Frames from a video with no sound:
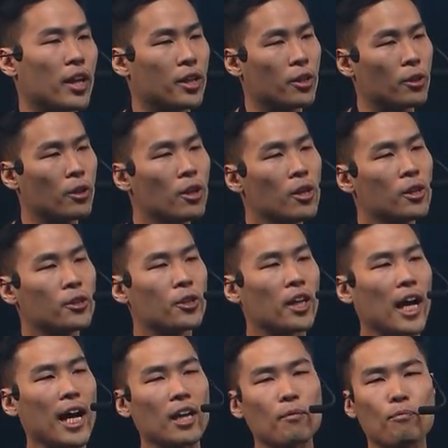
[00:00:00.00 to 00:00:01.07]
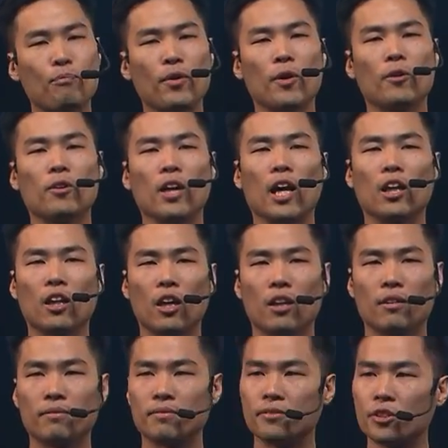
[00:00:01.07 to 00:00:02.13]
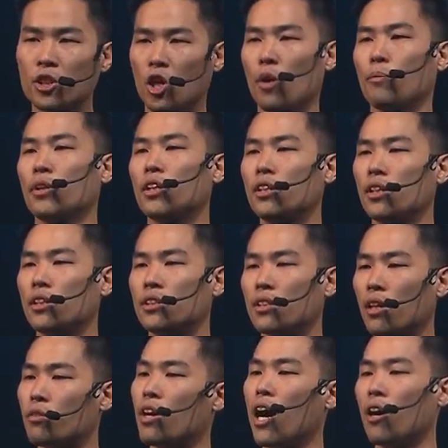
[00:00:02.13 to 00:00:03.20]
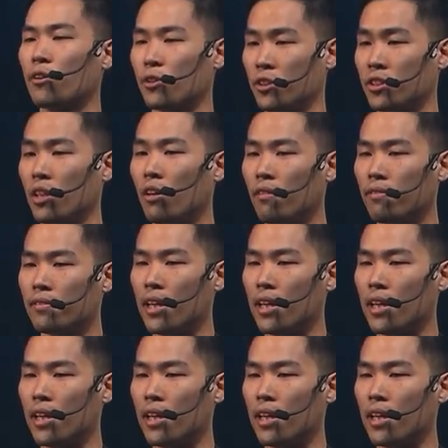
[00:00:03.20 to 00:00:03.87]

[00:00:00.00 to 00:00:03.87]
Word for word: You, you kind of build a lot of communities around yourself,